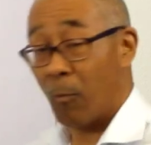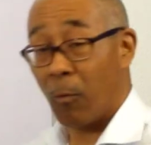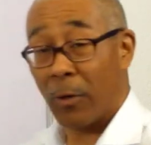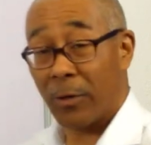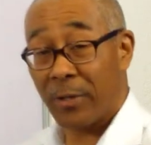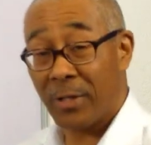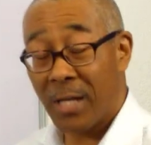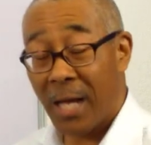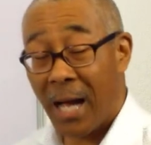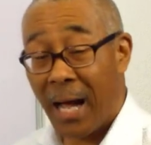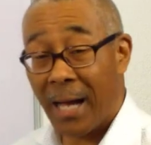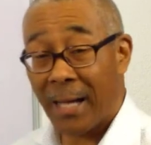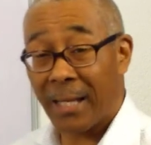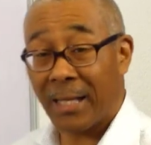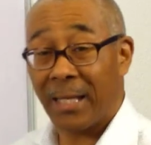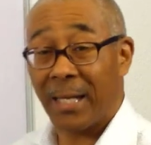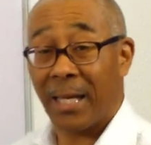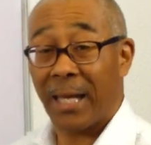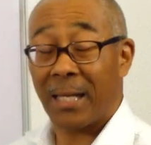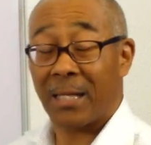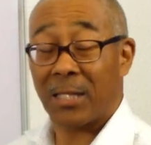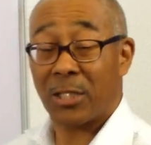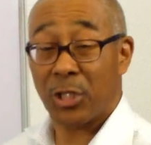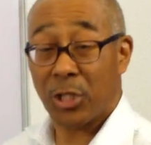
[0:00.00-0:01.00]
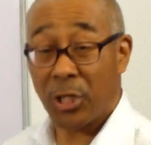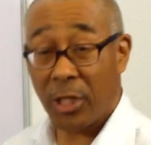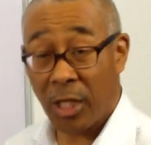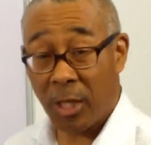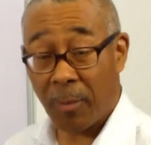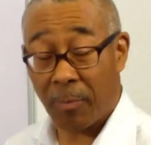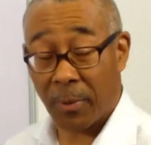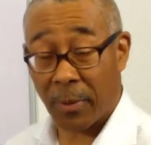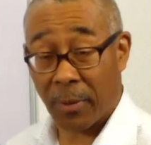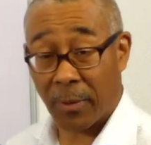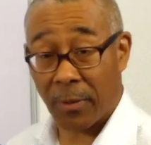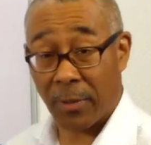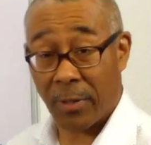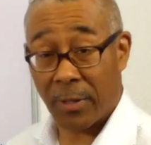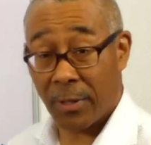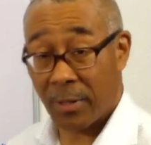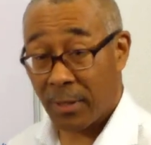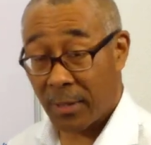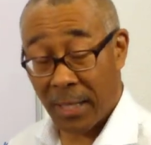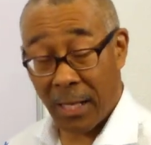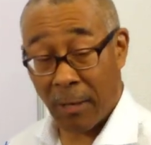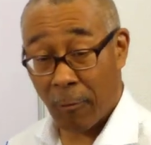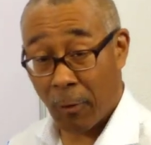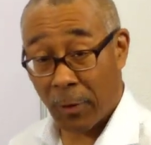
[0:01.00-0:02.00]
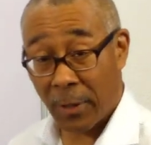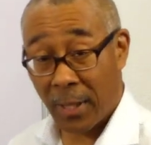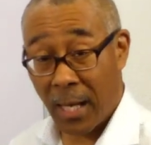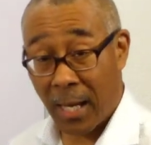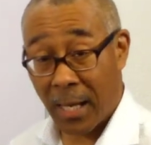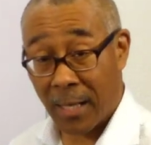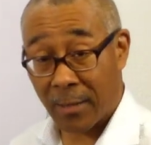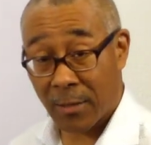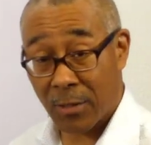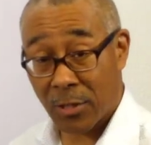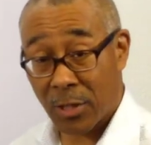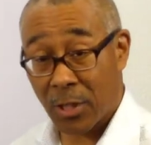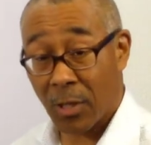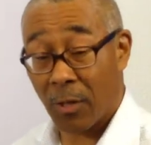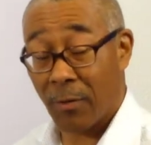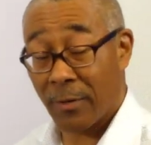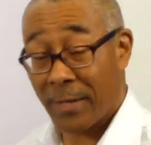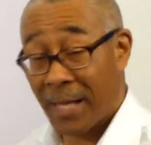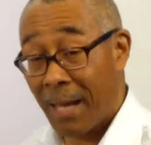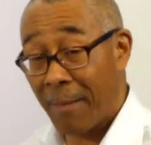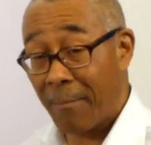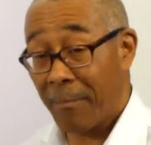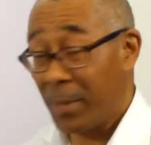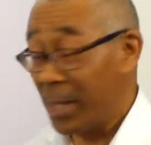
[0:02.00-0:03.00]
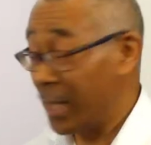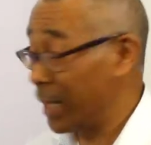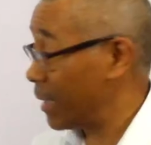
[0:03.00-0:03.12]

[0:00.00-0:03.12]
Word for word: will not get cheaper. They will not. So that